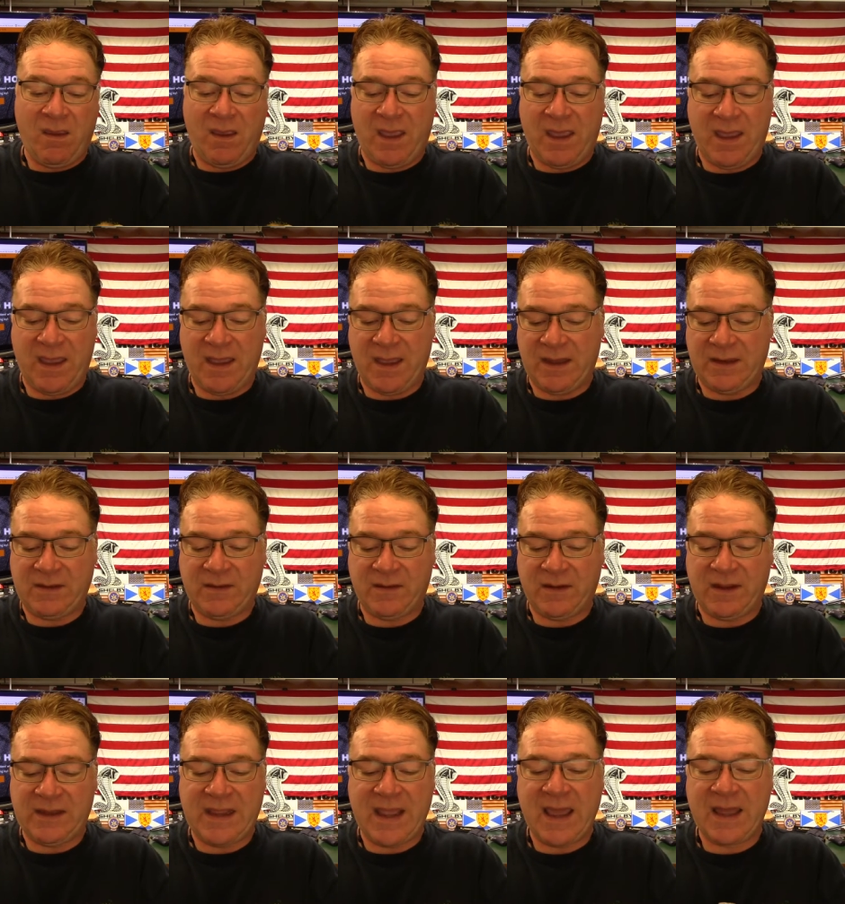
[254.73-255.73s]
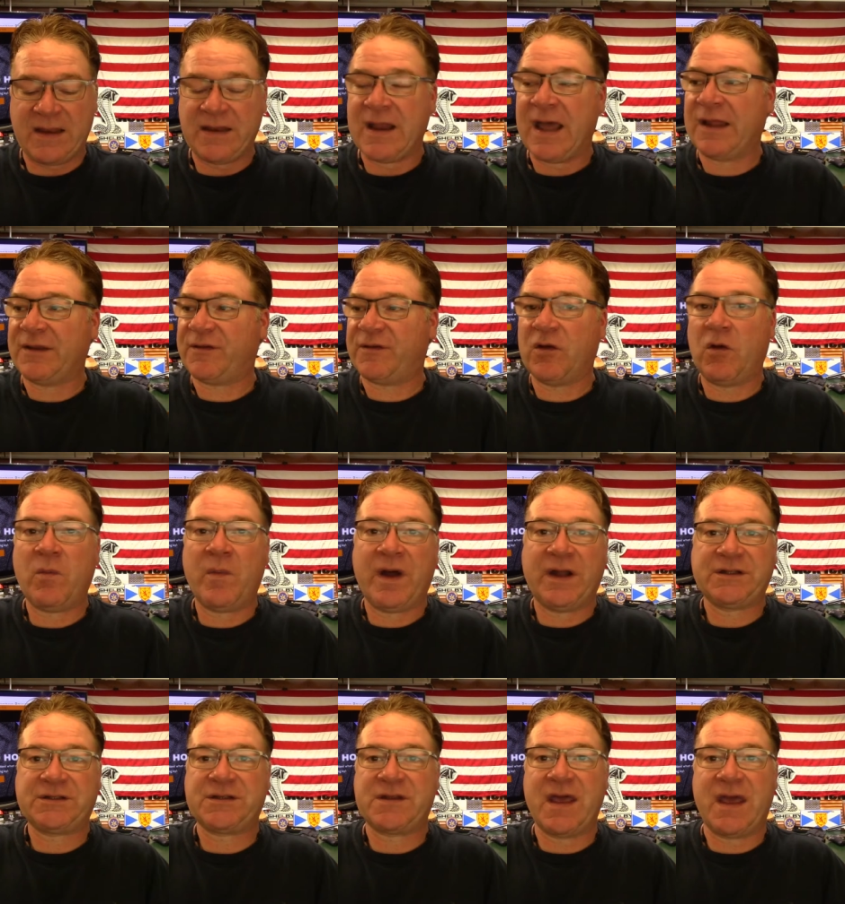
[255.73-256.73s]
and yet not so
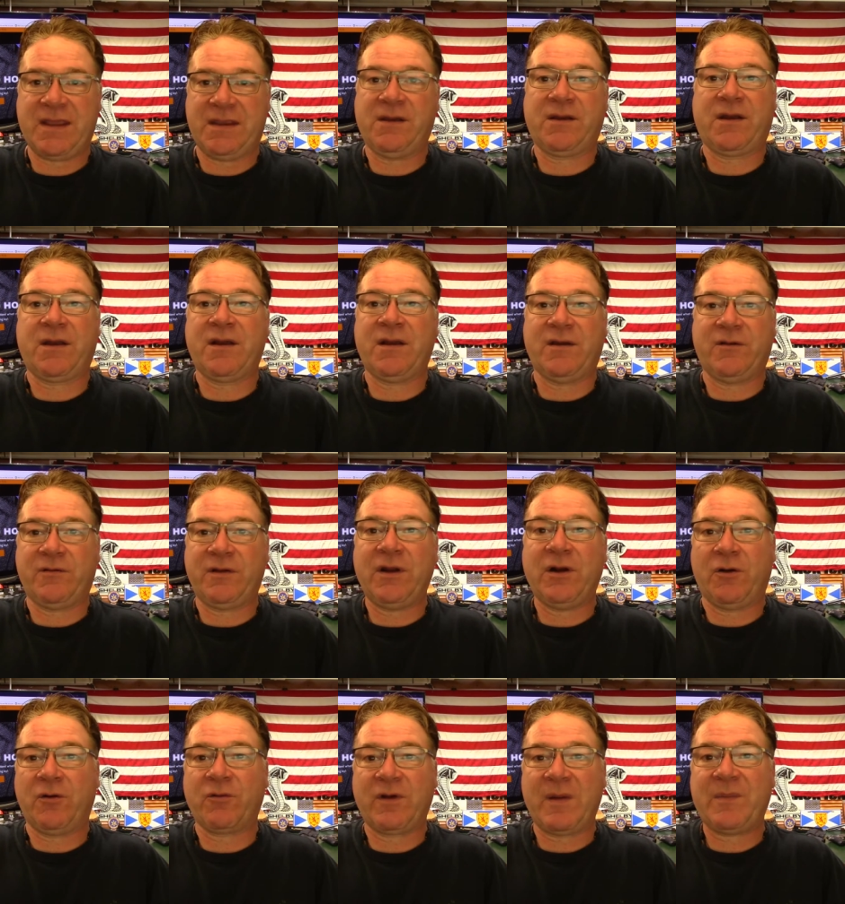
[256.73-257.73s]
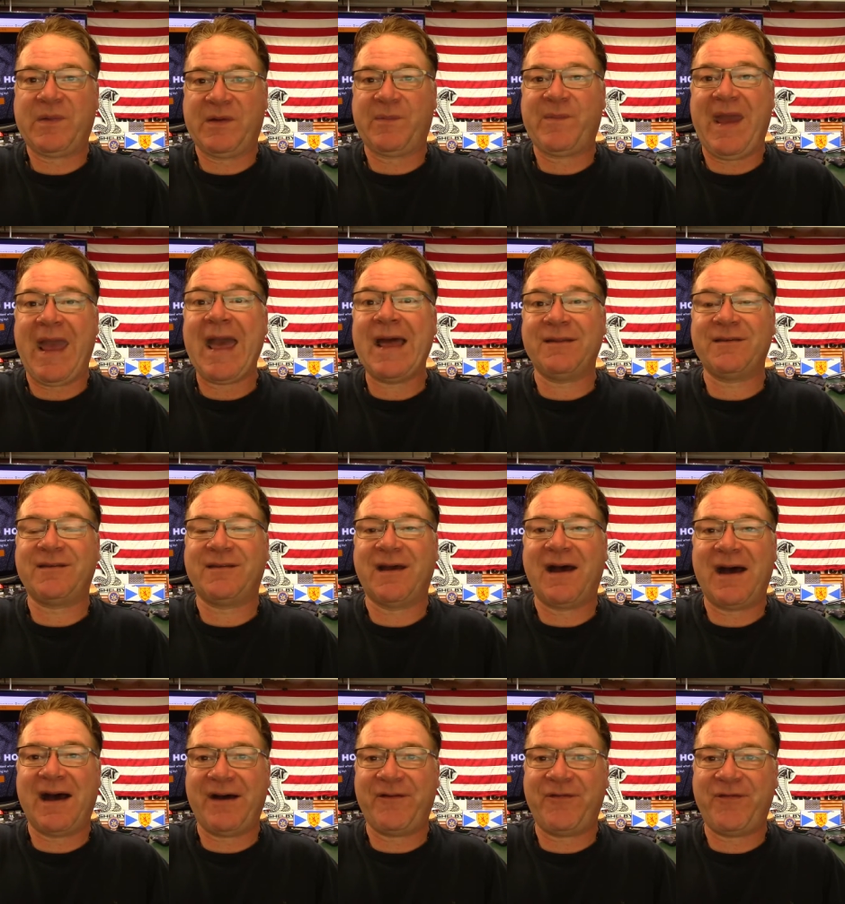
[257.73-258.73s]
much that you're going to you know rip your pants
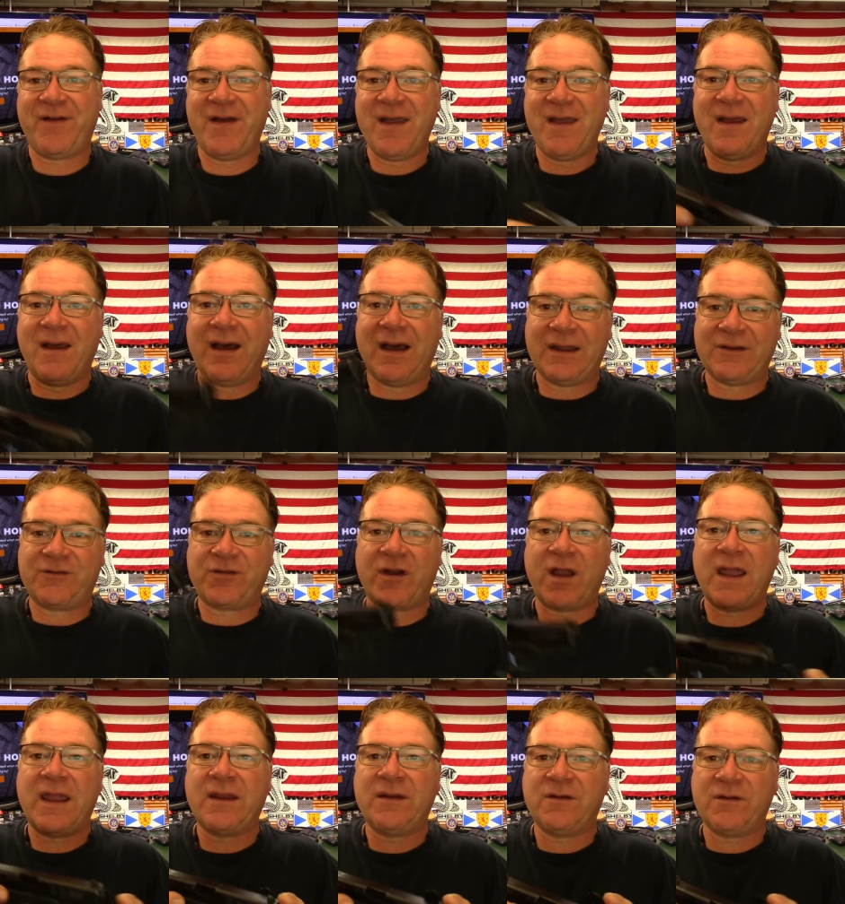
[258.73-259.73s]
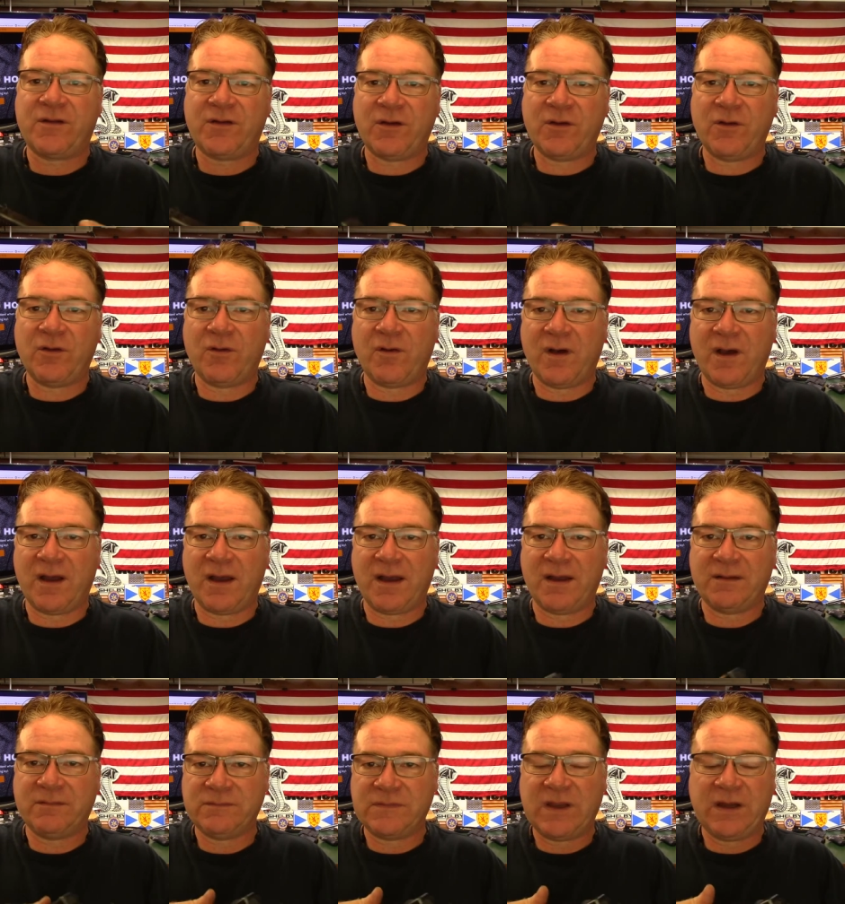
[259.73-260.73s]
off uh, trying to
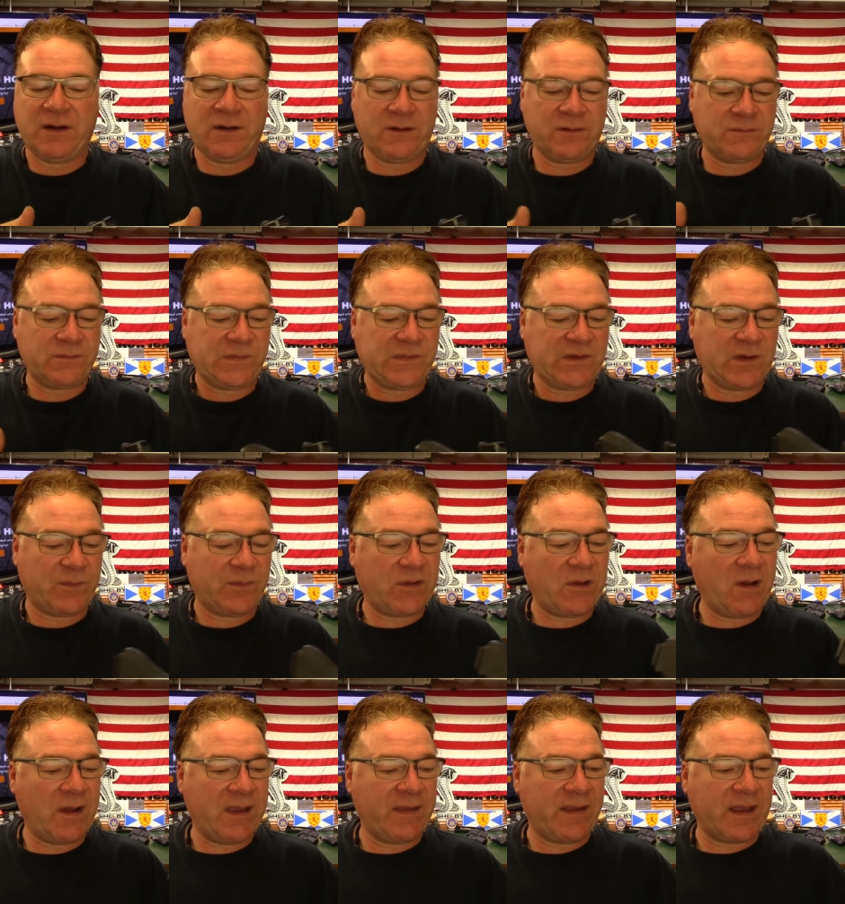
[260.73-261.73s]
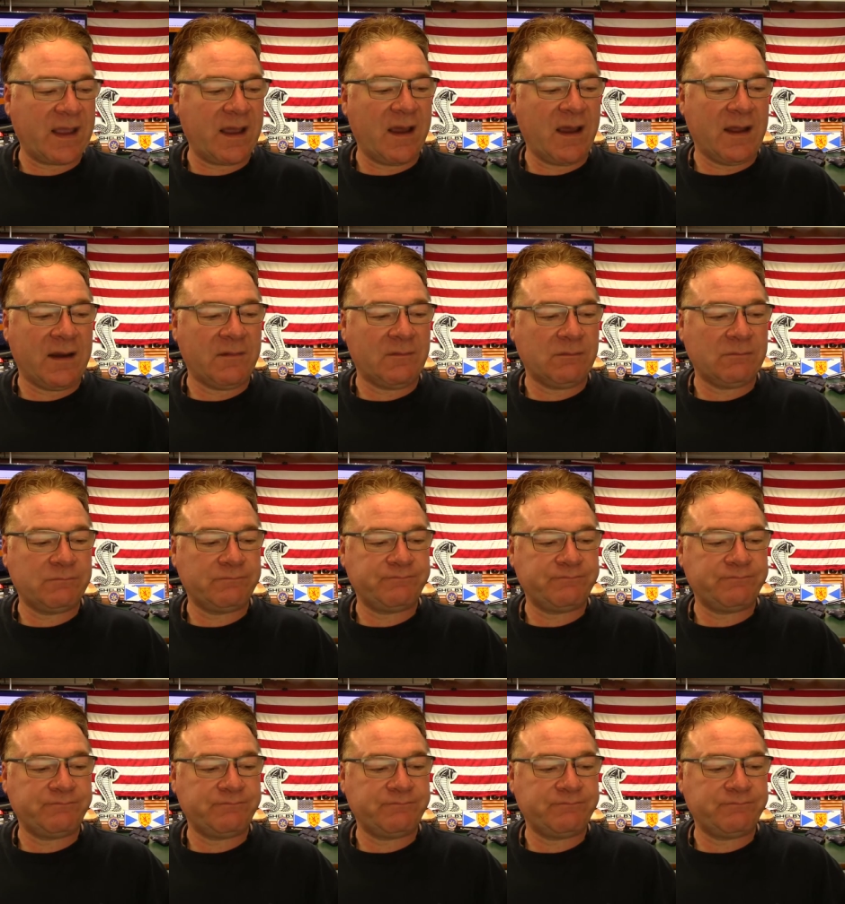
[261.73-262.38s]
uh, you know deploy the gun